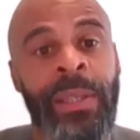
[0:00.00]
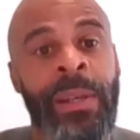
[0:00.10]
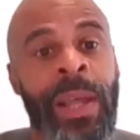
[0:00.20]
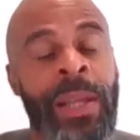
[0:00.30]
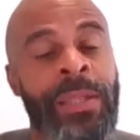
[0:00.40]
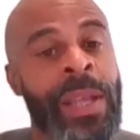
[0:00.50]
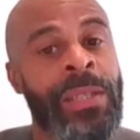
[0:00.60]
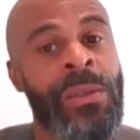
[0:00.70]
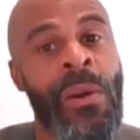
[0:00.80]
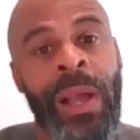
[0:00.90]
you know that's
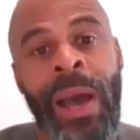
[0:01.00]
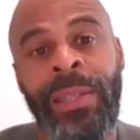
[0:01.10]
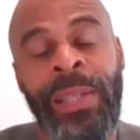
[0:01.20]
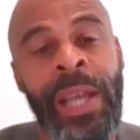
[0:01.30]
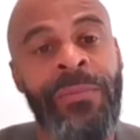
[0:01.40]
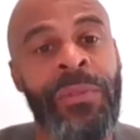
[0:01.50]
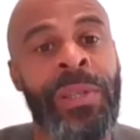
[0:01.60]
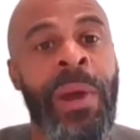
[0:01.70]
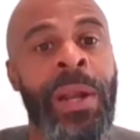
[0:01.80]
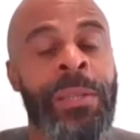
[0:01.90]
that's all it kind of takes for
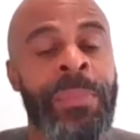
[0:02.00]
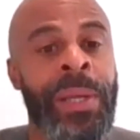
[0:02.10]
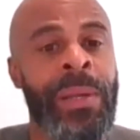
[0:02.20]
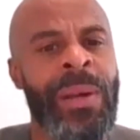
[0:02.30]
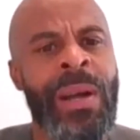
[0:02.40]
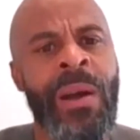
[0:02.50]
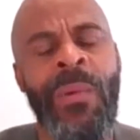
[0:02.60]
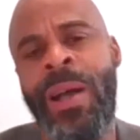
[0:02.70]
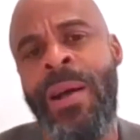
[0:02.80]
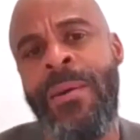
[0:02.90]
somebody to be oh
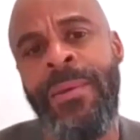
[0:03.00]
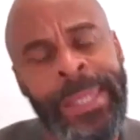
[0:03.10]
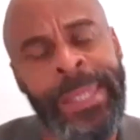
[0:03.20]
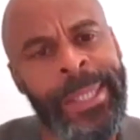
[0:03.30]
well